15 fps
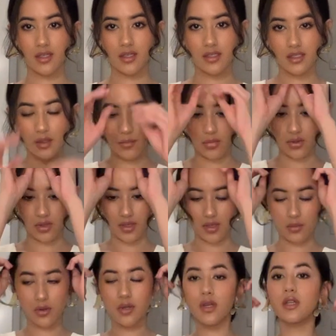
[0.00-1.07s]
simple. I
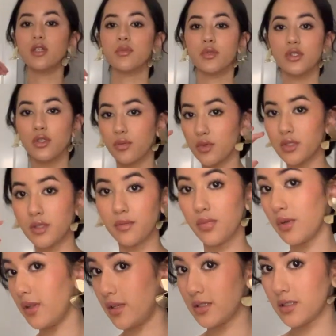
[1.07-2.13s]
wanted it to be super
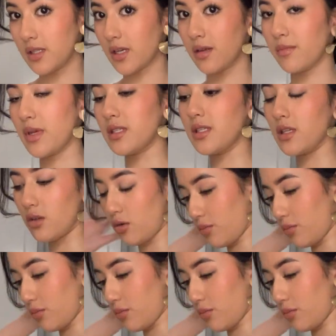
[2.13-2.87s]
simple and just like a messy low